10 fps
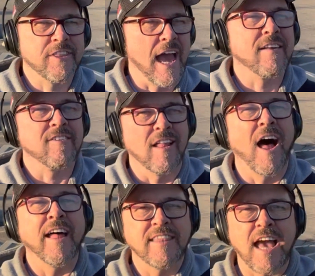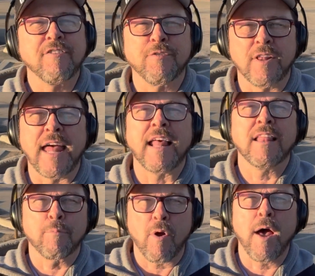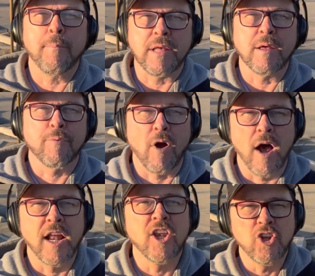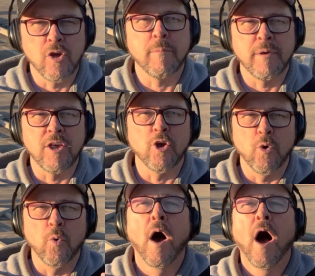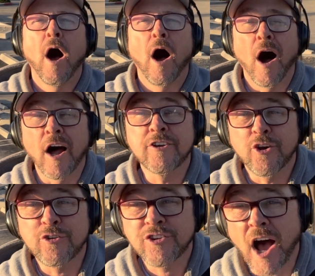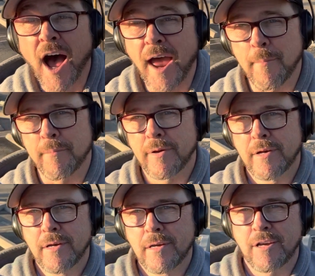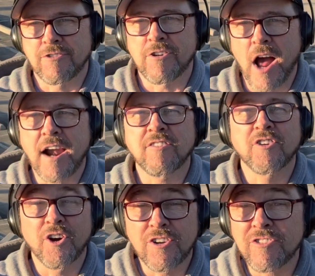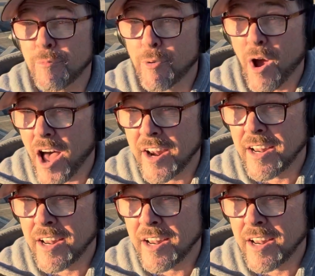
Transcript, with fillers: Thanks a lot. Thanks for letting LeBron be LeBron and you can be you on your time. Because you're not as good as LeBron.